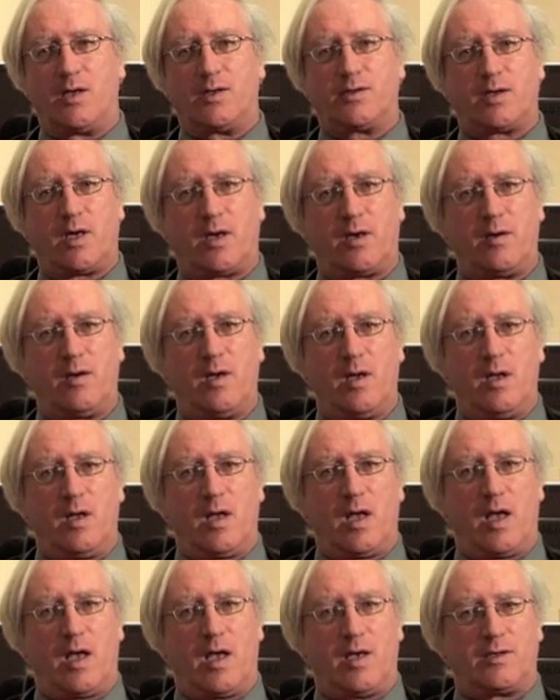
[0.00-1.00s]

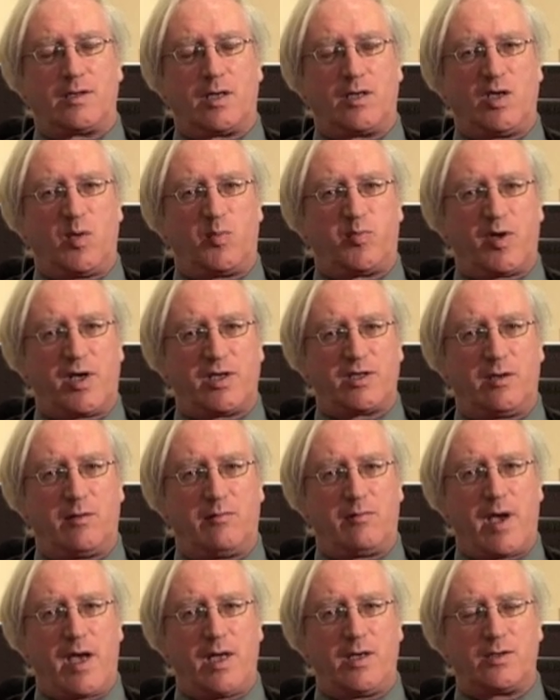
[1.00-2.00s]
So
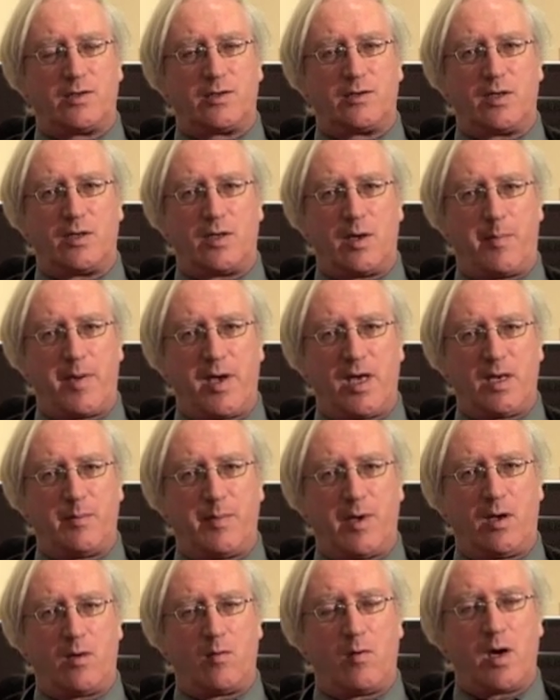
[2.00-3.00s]
depression rates appear to
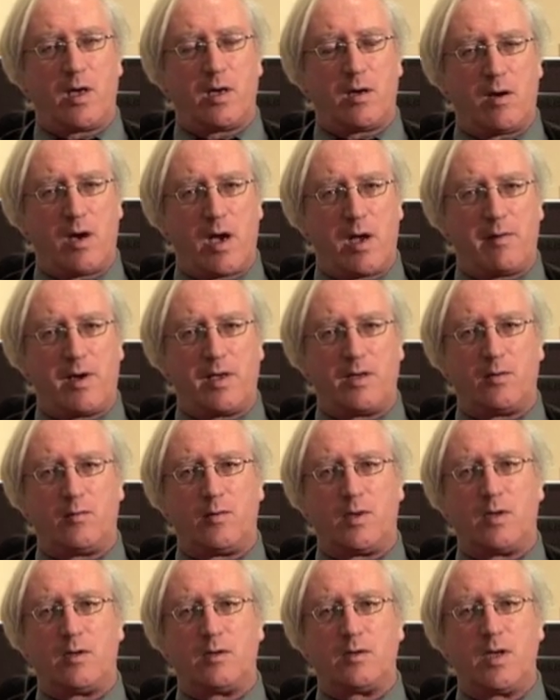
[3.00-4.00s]
be quite high around the
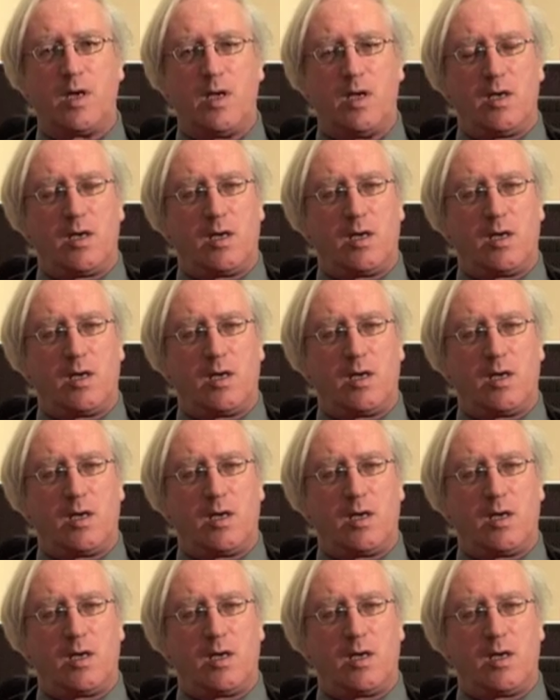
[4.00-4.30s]
world,